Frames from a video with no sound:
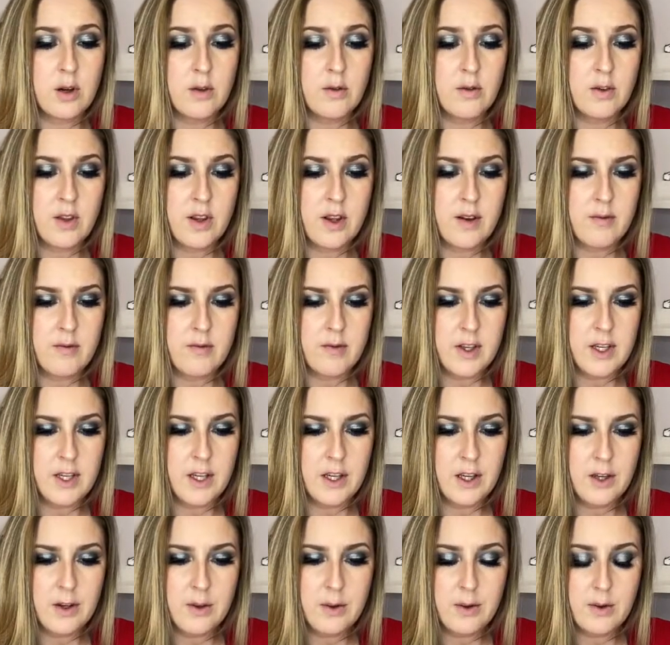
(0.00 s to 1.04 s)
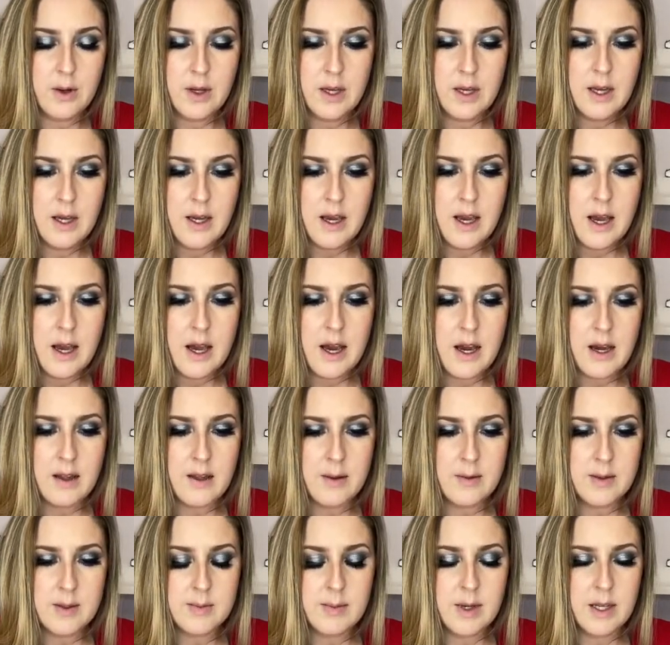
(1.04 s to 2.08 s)
for that video. That
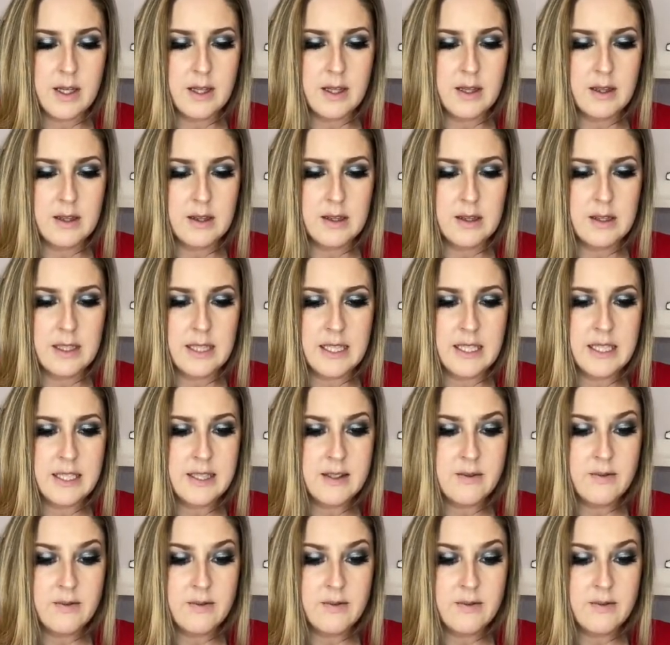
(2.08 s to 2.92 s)
was my latest